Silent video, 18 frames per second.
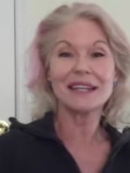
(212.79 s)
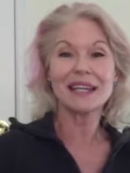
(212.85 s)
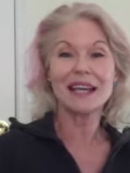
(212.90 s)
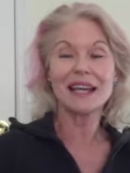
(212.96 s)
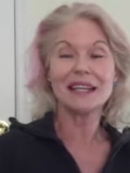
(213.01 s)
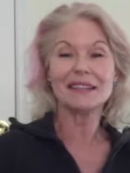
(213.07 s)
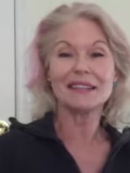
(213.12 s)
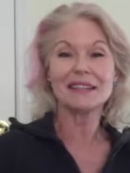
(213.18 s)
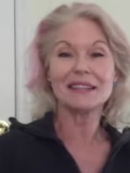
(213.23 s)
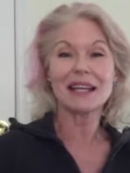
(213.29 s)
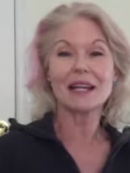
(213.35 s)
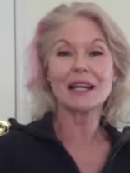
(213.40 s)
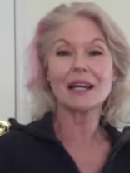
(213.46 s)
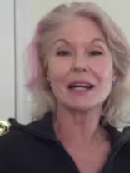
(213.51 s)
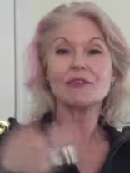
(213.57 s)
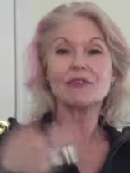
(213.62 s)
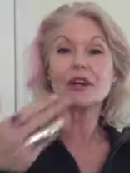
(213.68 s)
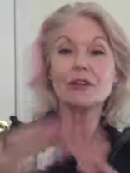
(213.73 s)
And
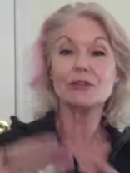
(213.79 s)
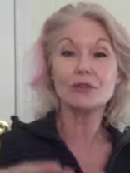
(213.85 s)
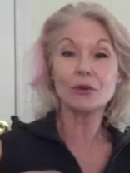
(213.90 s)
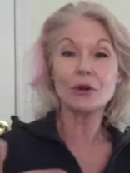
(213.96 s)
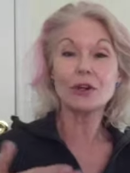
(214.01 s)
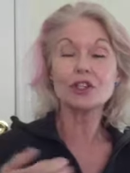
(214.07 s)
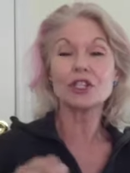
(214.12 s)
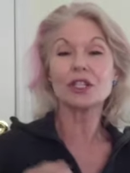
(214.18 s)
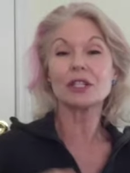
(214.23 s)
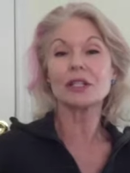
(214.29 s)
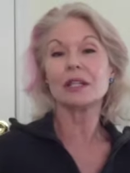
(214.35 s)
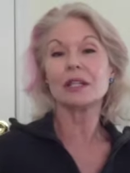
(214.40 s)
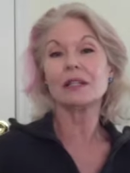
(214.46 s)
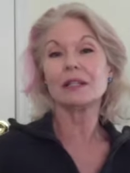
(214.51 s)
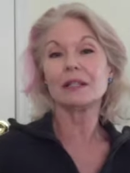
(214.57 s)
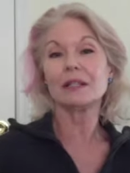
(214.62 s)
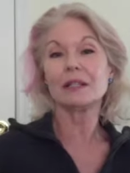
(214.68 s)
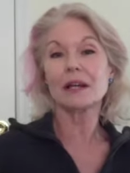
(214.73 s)
I'm very
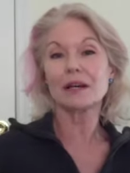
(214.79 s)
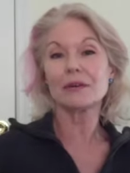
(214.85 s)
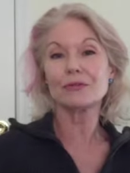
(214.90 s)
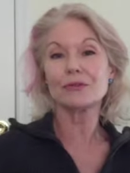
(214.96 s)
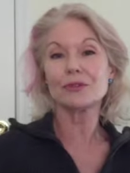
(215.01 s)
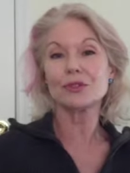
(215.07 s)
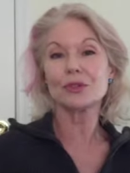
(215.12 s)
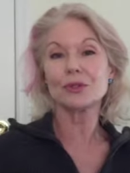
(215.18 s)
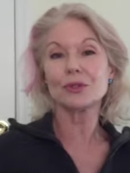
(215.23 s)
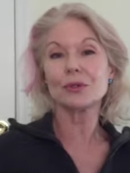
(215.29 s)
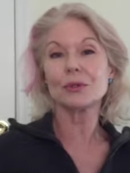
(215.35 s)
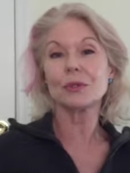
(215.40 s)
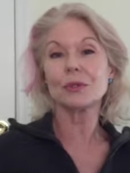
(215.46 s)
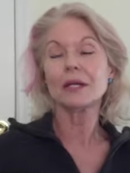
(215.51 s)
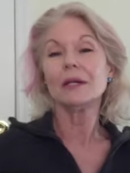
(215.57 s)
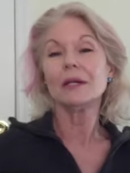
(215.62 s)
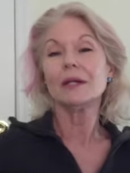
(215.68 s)
fortunate enough to